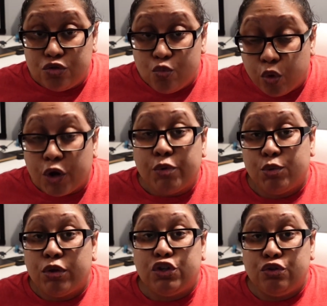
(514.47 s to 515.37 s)
work with
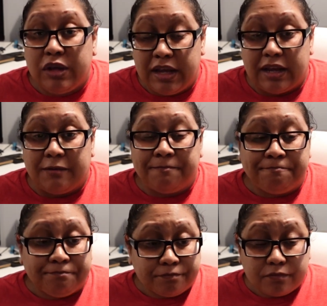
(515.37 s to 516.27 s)
what you can,
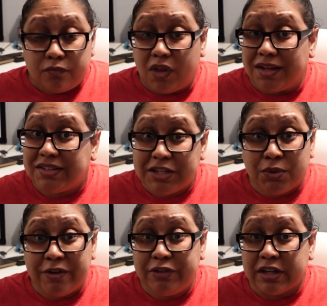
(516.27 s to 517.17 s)
because that's
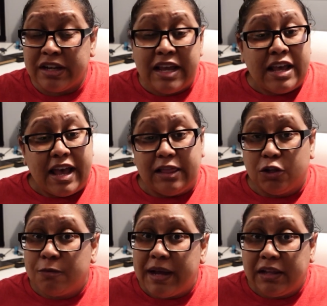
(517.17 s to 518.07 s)
what I've done. And
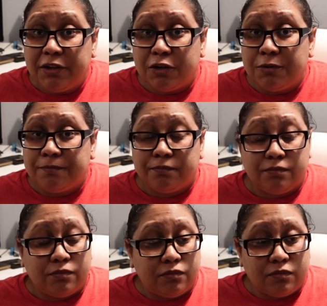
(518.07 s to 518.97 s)
little by little,
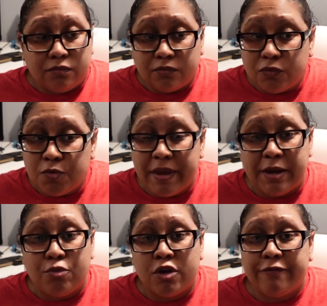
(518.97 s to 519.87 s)
you
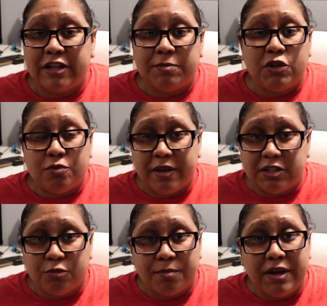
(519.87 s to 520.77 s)
make more investments, you make
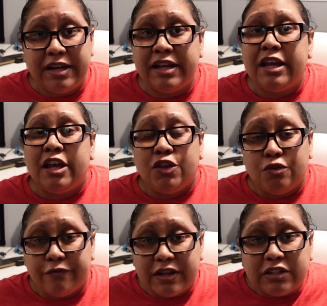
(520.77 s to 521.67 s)
some more money, you
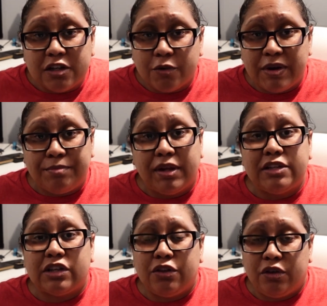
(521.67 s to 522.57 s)
invest it in the right
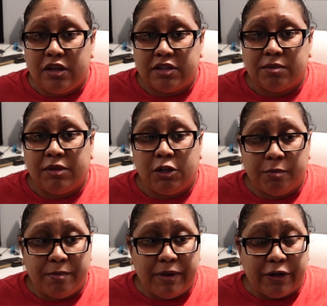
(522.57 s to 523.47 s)
place, and you can get something a little
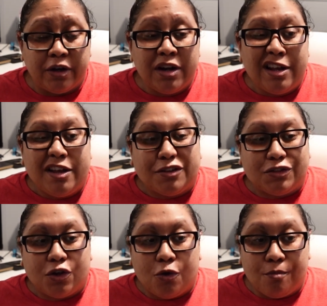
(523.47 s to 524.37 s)
bit better.
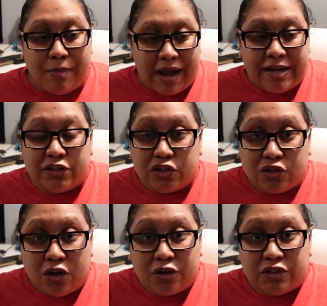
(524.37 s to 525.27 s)
So mine is a
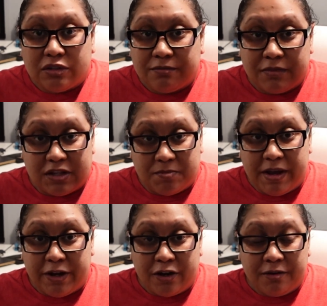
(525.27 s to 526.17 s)
Stahl's. It's
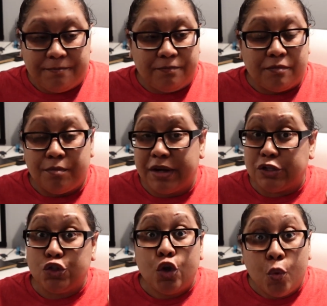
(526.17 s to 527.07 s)
better, but
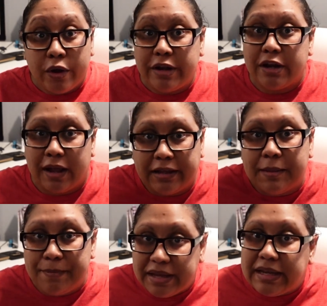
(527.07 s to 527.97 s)
it's nowhere near like the
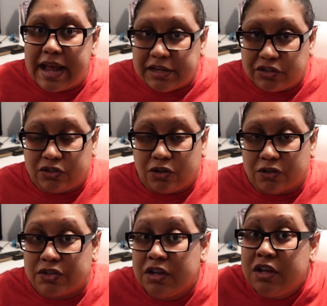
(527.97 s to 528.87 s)
Big Daddy
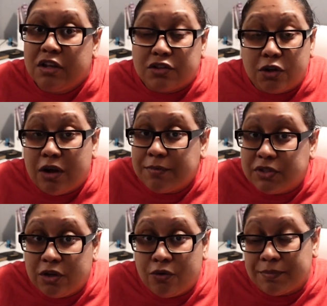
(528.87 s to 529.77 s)
Stahl's. So I'm
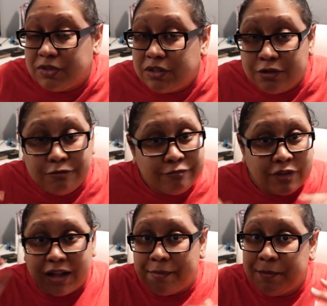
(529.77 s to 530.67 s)
still
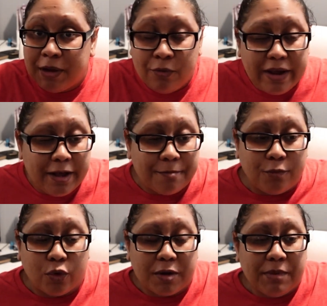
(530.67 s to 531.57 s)
climbing my way up,
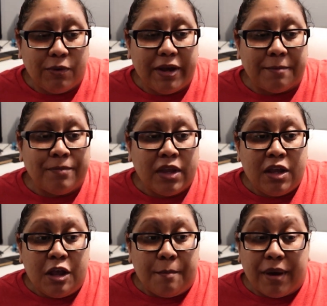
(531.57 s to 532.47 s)
working my way up.
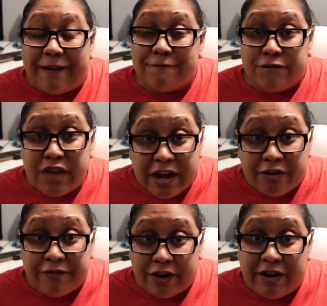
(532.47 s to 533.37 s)
But I'm
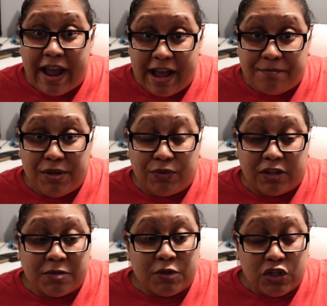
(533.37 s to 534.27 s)
very, very happy with
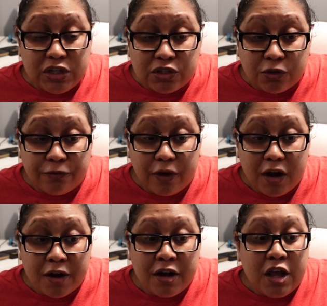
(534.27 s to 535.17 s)
this machine so
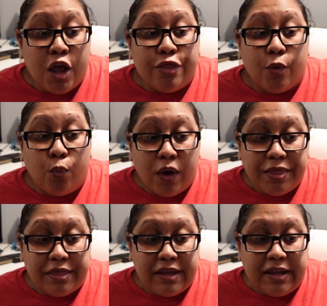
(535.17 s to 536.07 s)
far. The
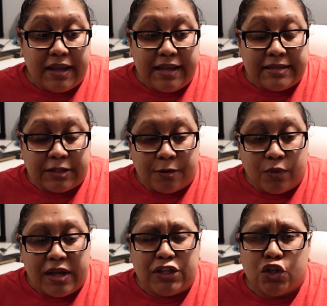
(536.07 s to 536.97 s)
one thing is,
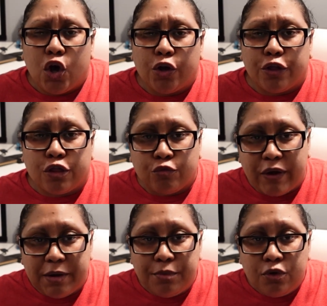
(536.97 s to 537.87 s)
it's called
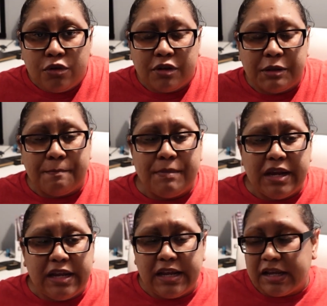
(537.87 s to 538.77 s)
threadable,
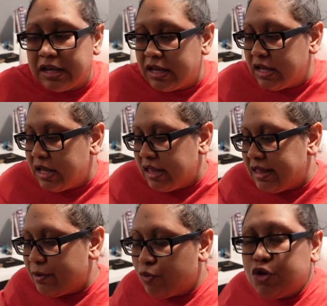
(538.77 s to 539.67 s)
meaning
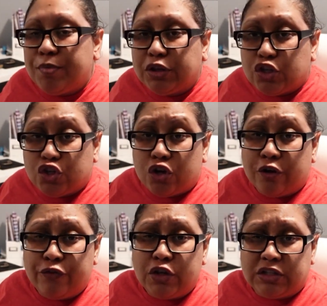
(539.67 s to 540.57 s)
that when you put the shirt,
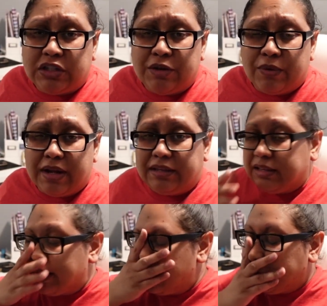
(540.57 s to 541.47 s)
if you could see when I did
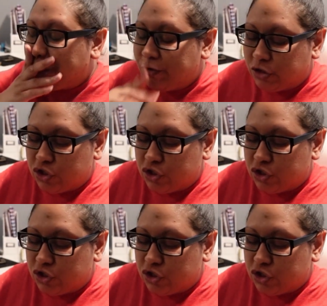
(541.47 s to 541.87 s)
that, when you put the